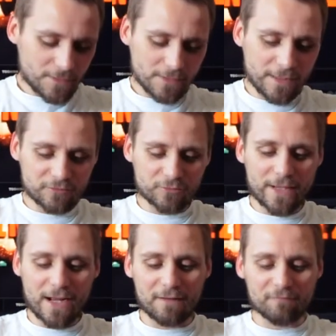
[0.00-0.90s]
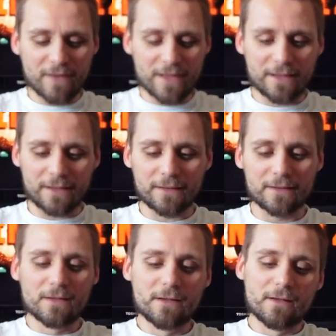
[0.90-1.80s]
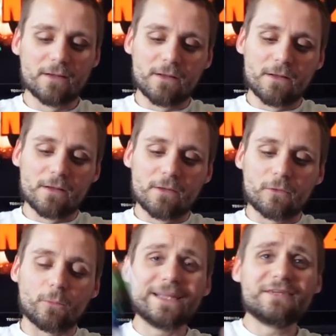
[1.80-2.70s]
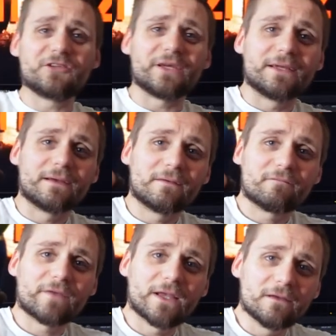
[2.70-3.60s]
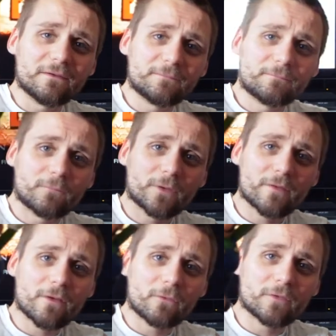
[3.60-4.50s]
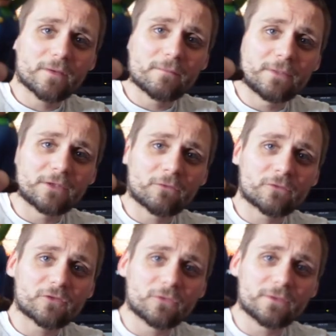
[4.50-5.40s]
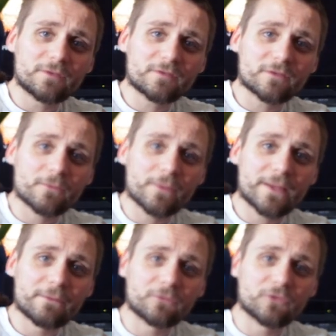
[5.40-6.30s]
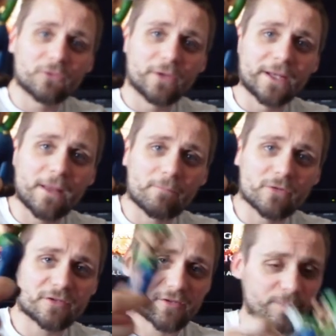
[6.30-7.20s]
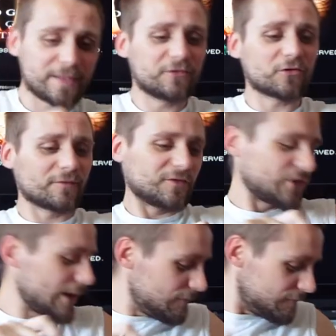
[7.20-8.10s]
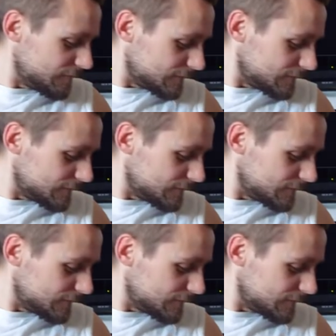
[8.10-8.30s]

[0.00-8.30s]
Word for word: Next, we have a Luigi figure, one of the old McDonald's toys. So he will join Princess Peach on the shelf.